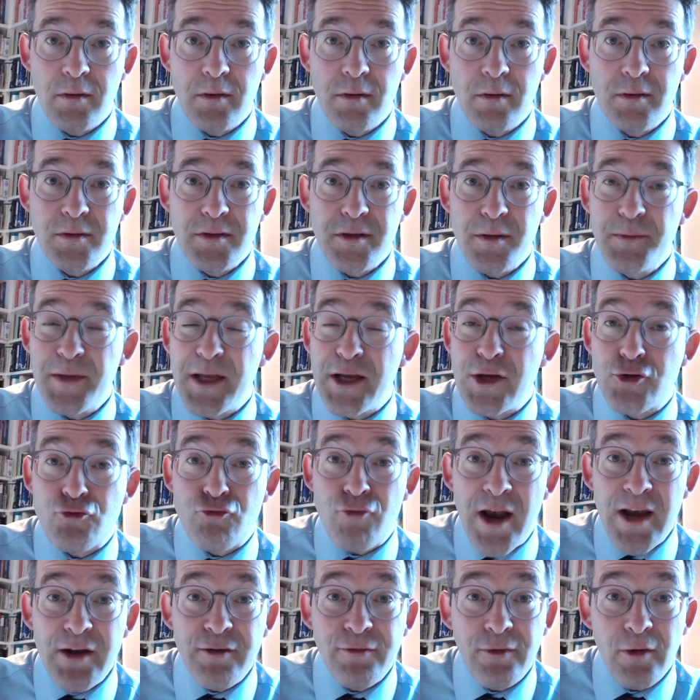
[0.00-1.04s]
Something
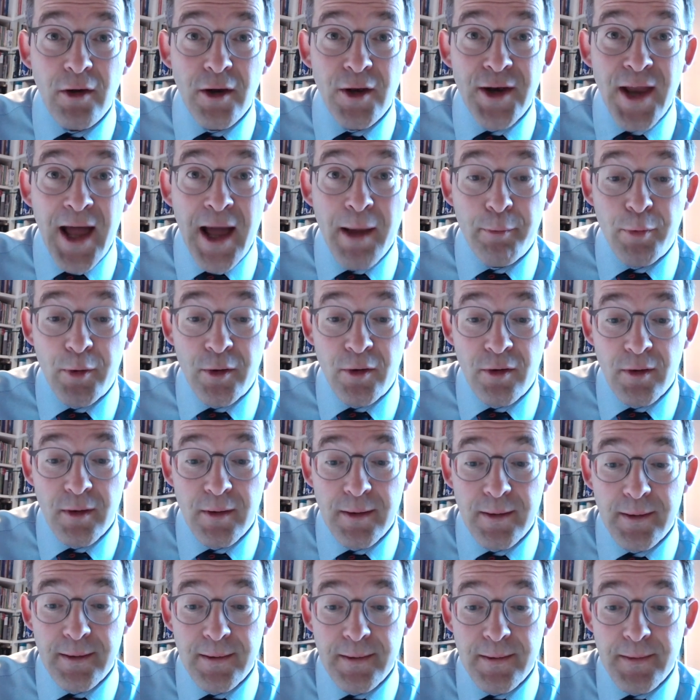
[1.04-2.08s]
dreadful had happened.
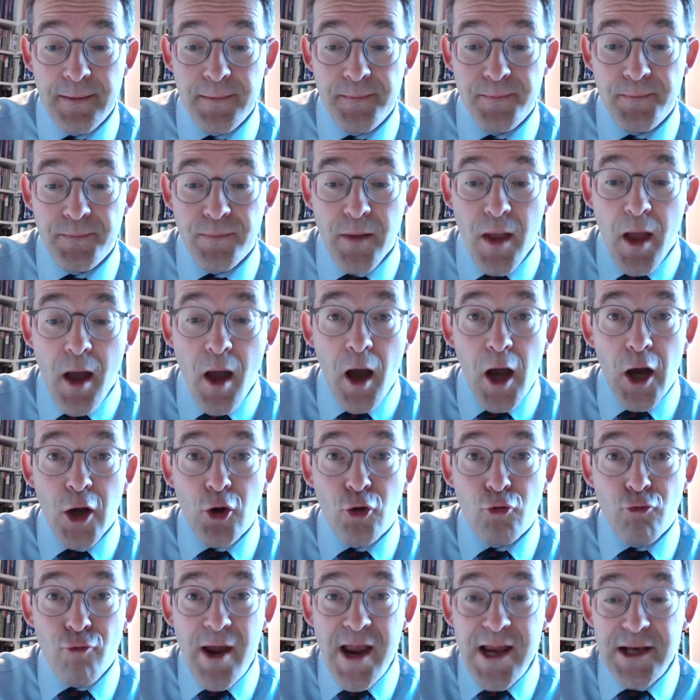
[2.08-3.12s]
A
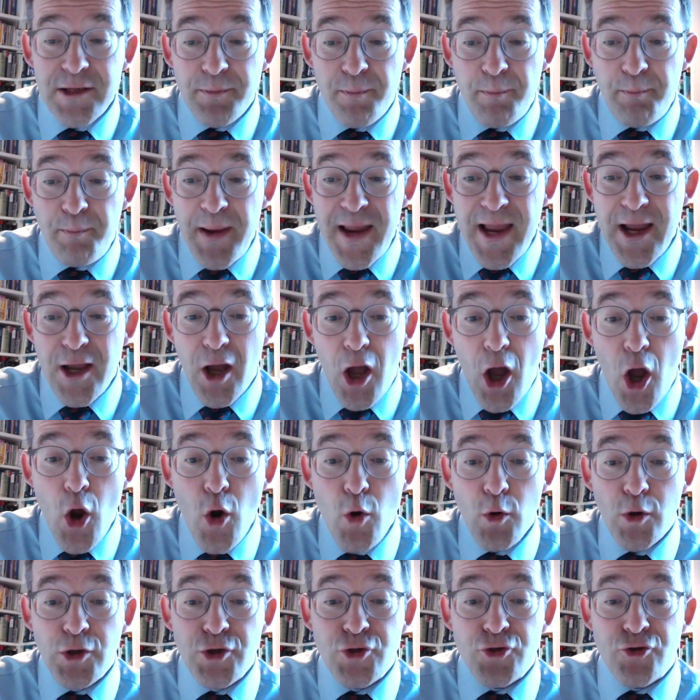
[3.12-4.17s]
great big
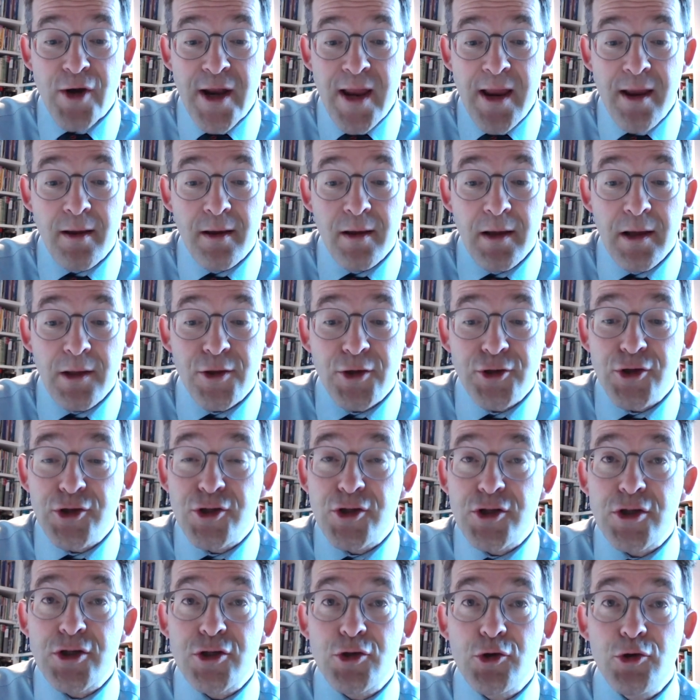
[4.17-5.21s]
oak tree that had
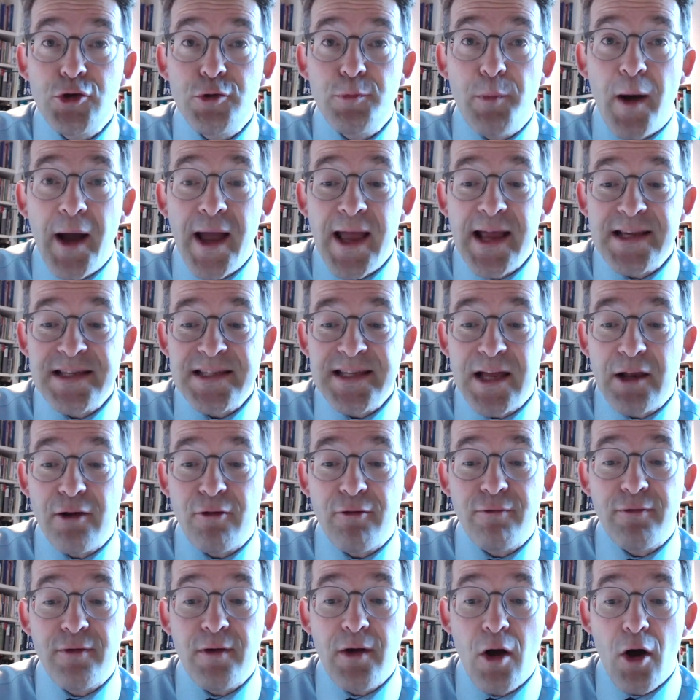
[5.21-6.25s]
stood by
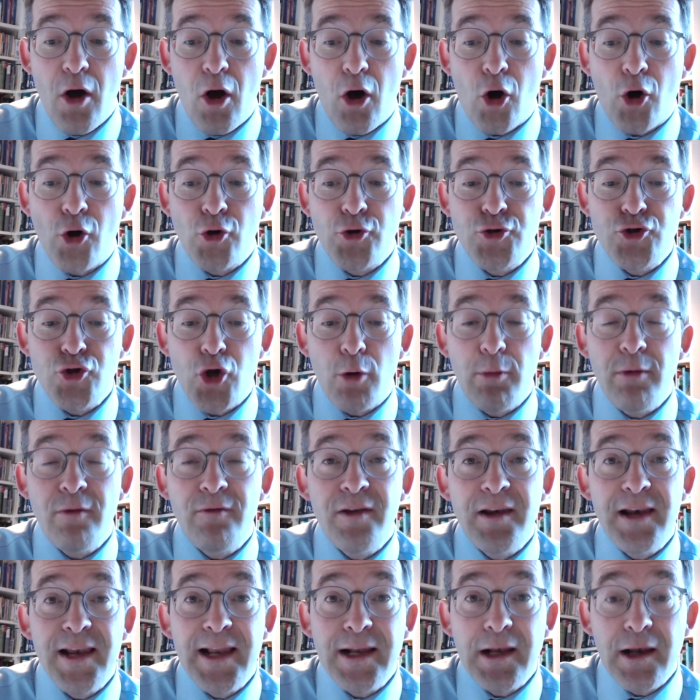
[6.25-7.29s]
itself on top of a
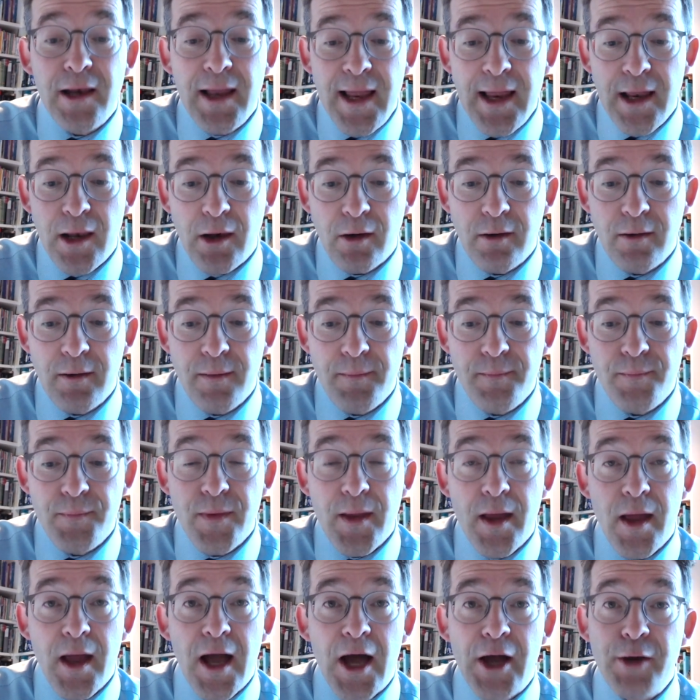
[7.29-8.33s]
little hill
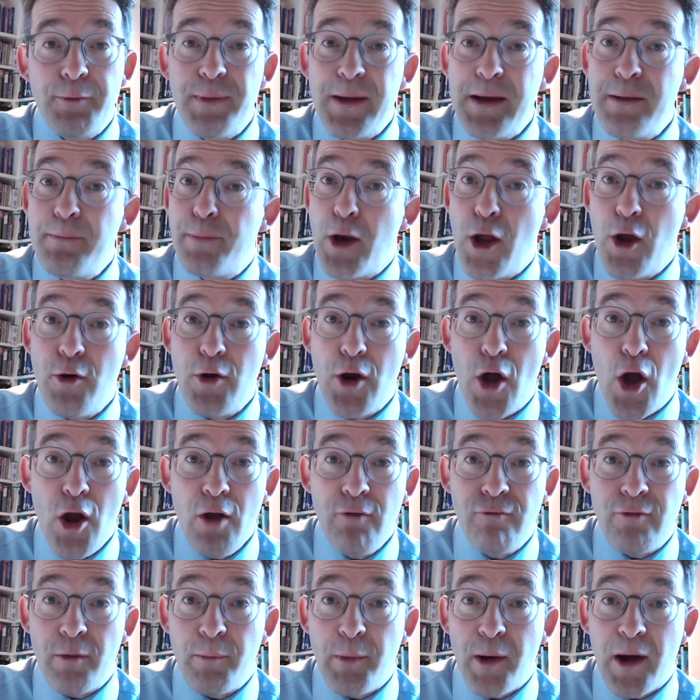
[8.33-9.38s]
had been blown
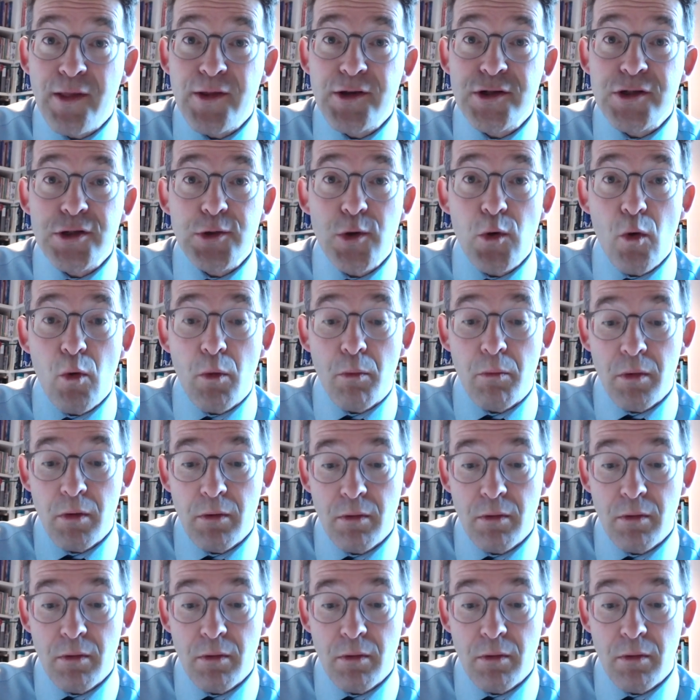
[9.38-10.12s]
over by the storm.